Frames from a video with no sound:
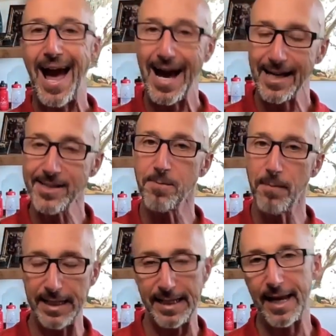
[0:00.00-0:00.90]
as
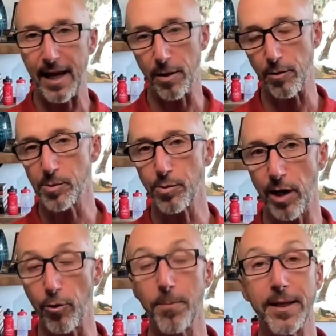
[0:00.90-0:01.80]
many calories per
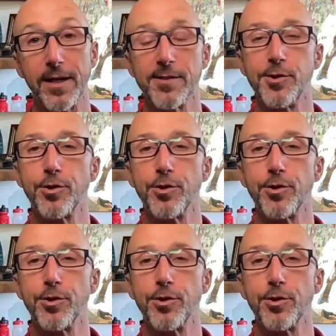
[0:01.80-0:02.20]
hour because